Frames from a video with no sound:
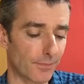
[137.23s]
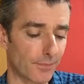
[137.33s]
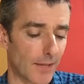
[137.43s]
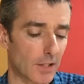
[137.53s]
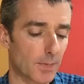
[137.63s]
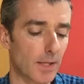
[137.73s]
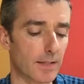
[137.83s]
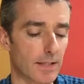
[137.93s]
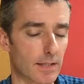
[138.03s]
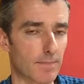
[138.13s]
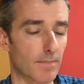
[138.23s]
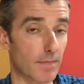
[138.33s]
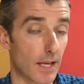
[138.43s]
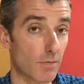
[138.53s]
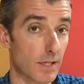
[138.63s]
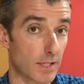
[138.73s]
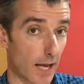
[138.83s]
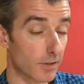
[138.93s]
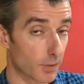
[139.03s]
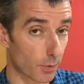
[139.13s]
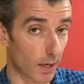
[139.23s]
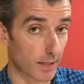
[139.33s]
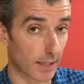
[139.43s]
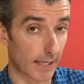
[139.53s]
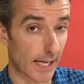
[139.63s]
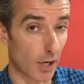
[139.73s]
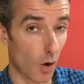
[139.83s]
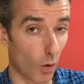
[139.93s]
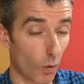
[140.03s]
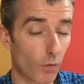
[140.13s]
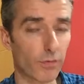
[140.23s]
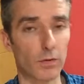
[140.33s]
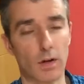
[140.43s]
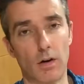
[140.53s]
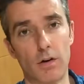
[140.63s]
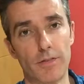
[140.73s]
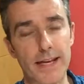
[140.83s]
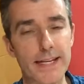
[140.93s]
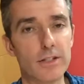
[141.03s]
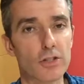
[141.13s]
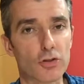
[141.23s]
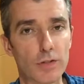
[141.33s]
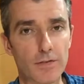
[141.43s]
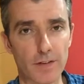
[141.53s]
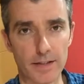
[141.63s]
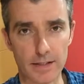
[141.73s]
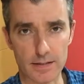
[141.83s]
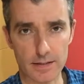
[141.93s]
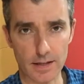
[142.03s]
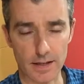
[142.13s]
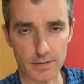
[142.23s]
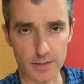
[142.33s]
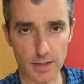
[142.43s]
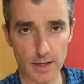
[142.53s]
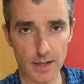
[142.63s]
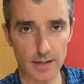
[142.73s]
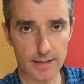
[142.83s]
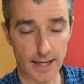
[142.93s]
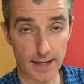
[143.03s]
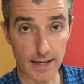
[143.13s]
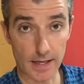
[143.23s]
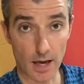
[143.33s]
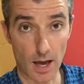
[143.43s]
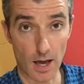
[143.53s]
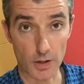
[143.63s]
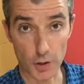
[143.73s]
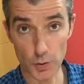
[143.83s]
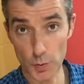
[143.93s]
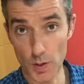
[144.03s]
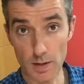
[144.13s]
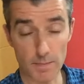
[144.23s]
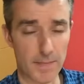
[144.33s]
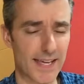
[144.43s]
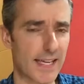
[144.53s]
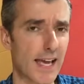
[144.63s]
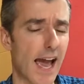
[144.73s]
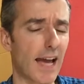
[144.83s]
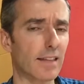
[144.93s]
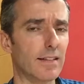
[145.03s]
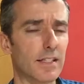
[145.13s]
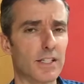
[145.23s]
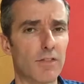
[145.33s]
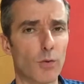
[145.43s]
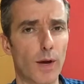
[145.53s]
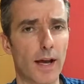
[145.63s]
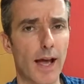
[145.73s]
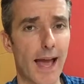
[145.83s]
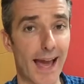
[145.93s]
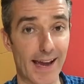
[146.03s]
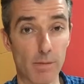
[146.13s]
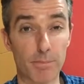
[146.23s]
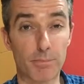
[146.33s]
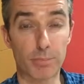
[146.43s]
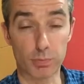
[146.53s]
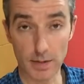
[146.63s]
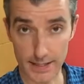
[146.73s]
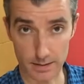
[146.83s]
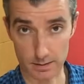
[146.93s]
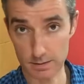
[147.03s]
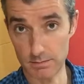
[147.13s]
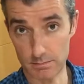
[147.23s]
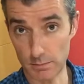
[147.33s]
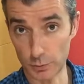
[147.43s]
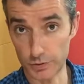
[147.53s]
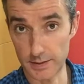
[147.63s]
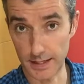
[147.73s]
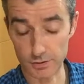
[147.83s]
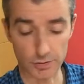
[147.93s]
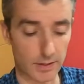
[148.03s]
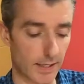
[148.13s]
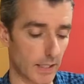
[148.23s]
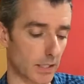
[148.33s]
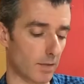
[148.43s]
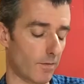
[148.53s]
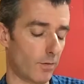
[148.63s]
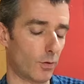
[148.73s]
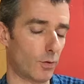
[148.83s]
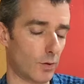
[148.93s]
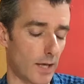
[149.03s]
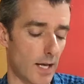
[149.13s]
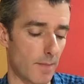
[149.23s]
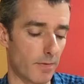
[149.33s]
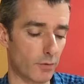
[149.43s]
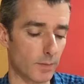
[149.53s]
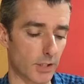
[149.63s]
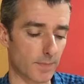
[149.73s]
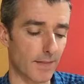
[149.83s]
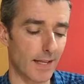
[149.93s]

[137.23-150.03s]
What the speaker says: Now, despite this, there is unsurprisingly an awful lot of industry-funded science telling you, me, athletes everywhere, how brilliant maltodextrin is for performance.